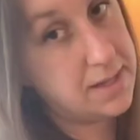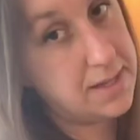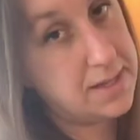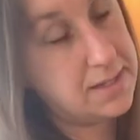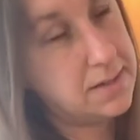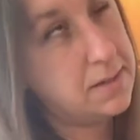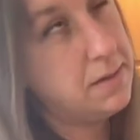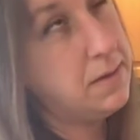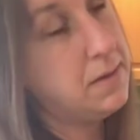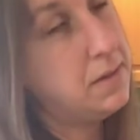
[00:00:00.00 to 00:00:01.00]
this
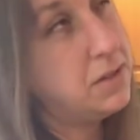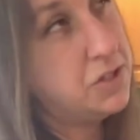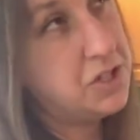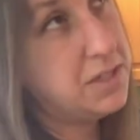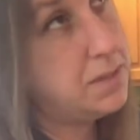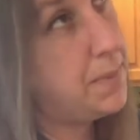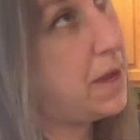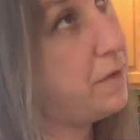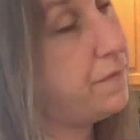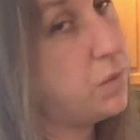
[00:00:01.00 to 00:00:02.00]
just
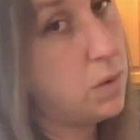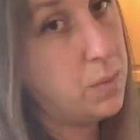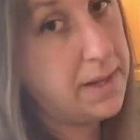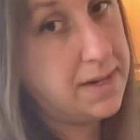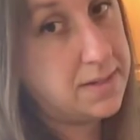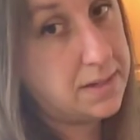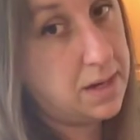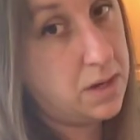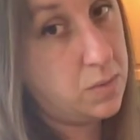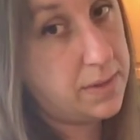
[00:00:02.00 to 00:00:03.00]
about 4 weeks
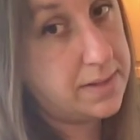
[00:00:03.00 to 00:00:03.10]
ago. We